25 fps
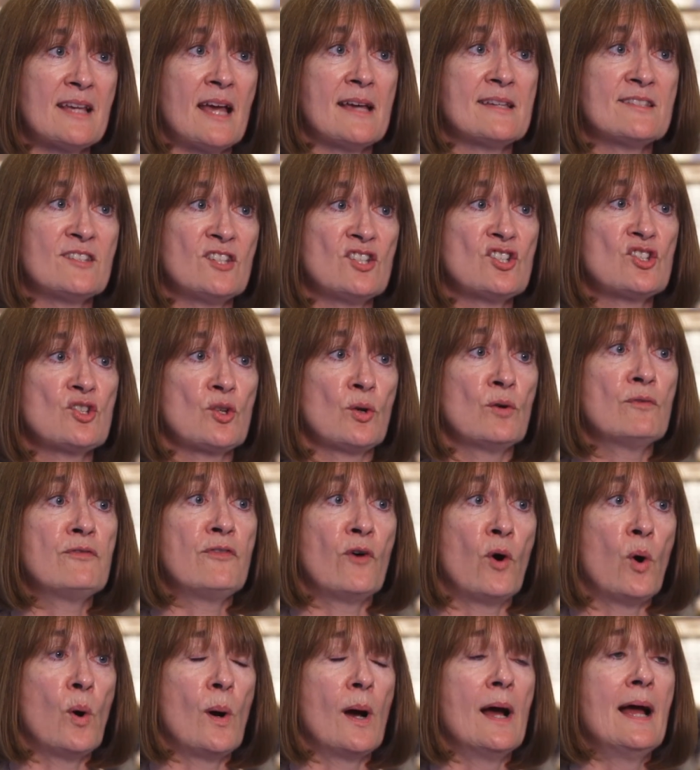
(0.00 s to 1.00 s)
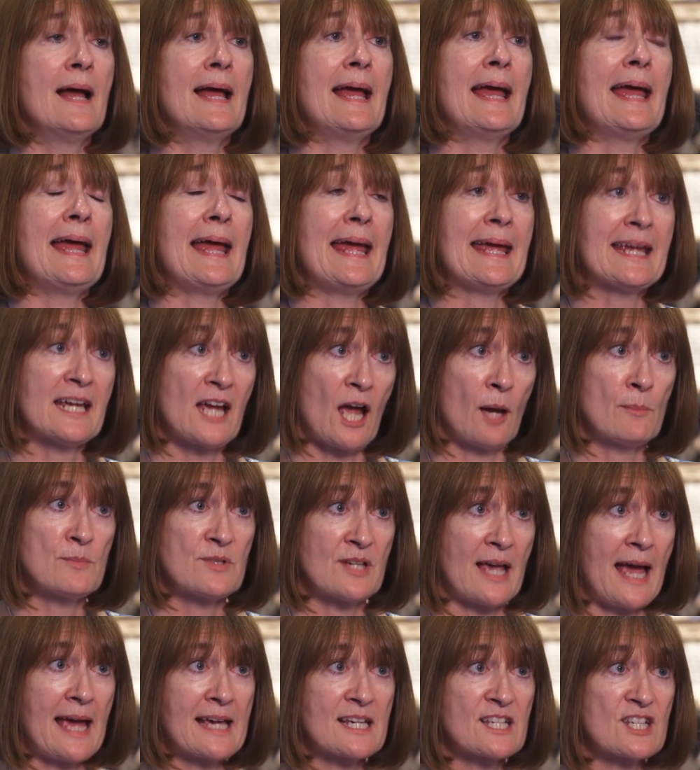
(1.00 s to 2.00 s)
Tax Digital for income
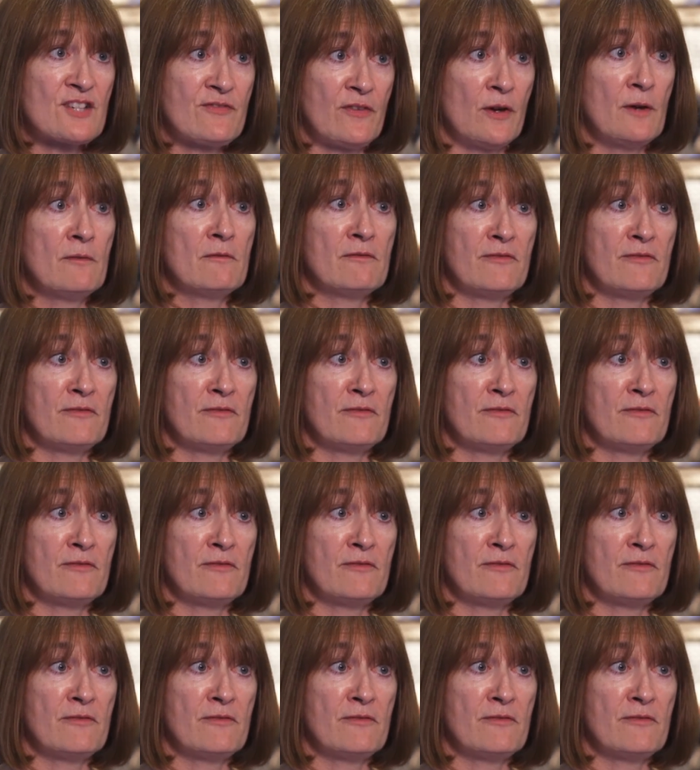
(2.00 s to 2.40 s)
tax, for